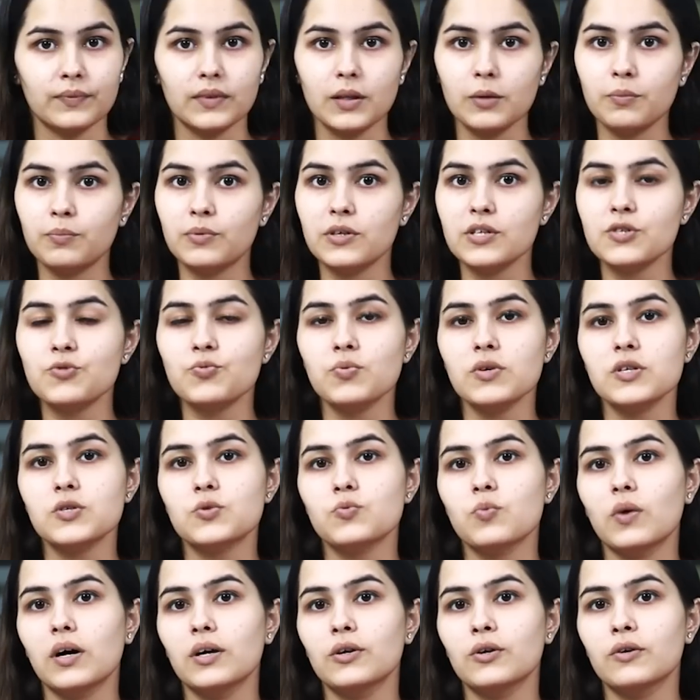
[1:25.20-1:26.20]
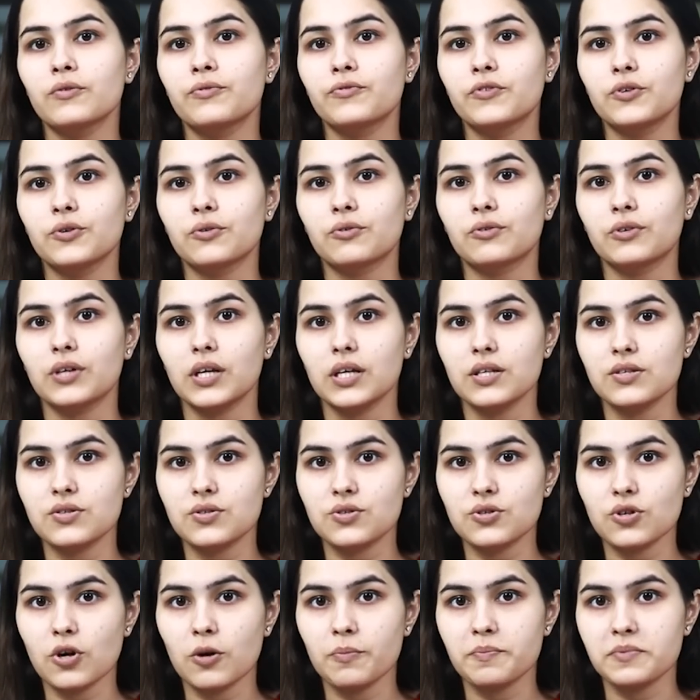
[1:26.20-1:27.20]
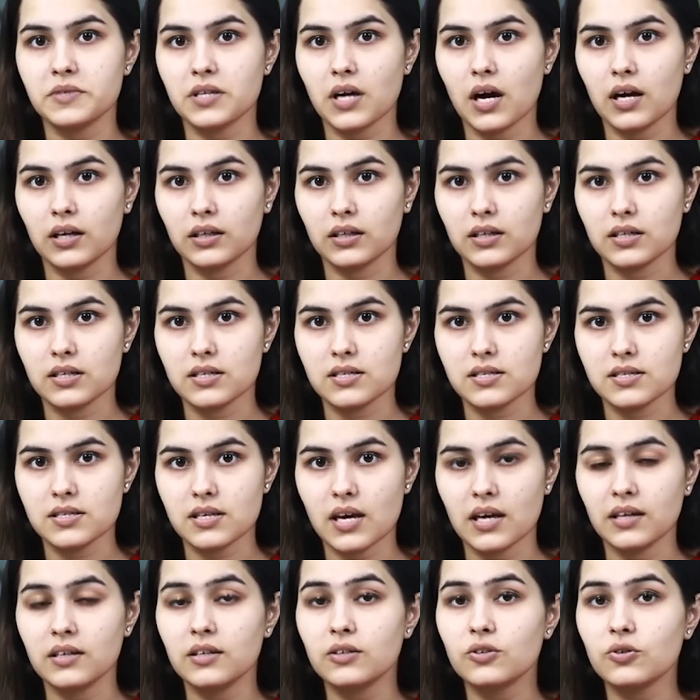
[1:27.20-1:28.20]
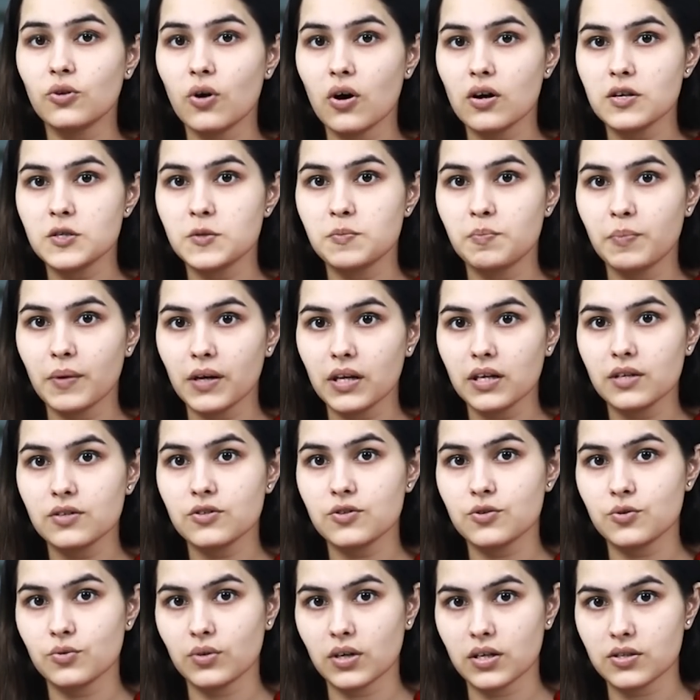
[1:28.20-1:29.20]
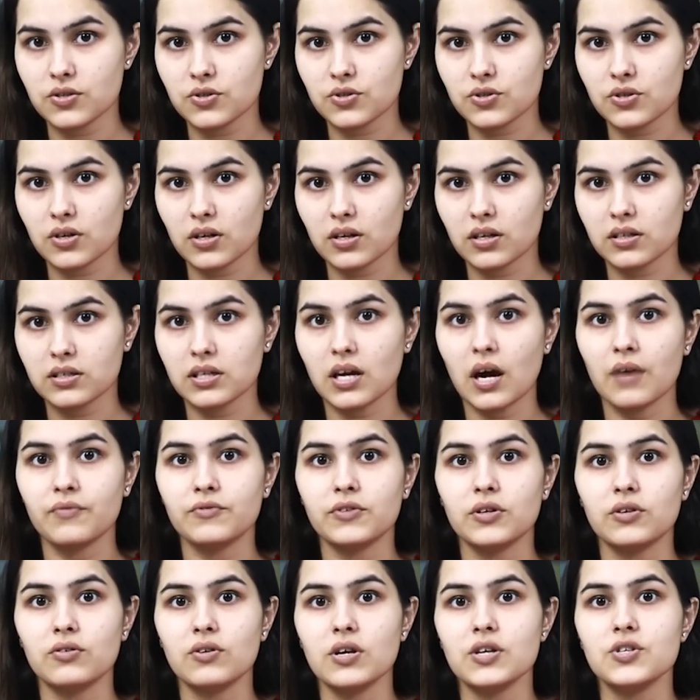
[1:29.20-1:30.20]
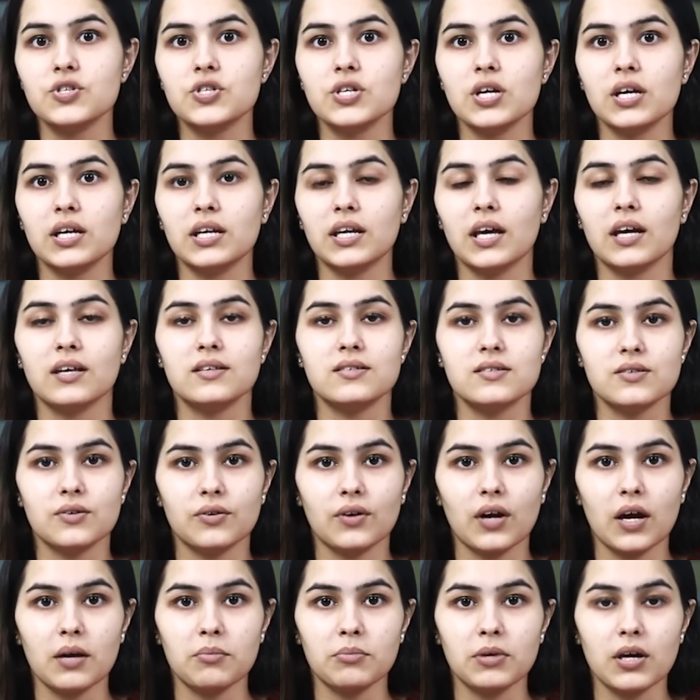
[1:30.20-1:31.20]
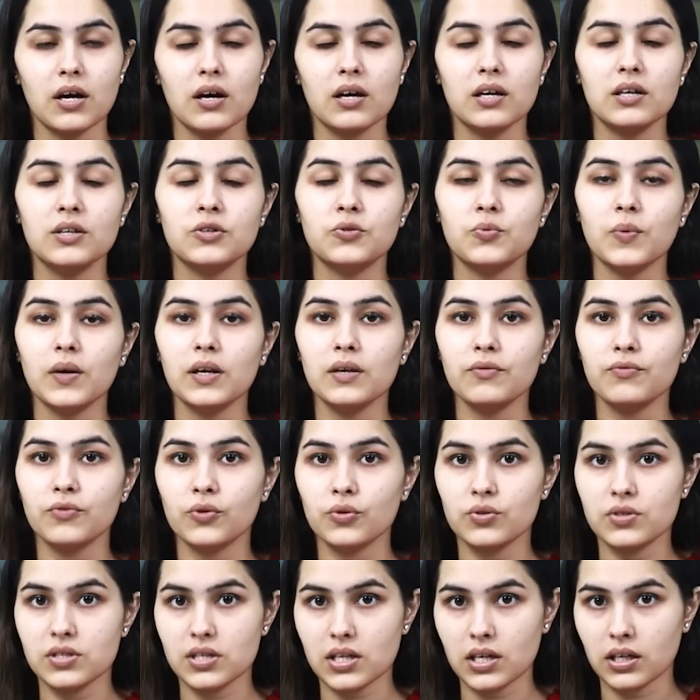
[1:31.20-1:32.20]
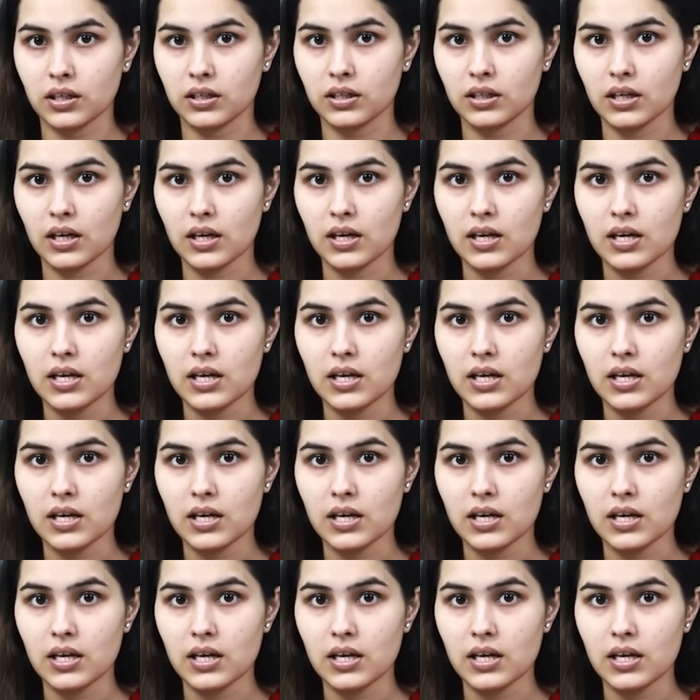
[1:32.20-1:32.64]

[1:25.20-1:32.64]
The bridge was one of Ukraine's top targets and it cost billions to construct after Russia annexed Crimea in 2014.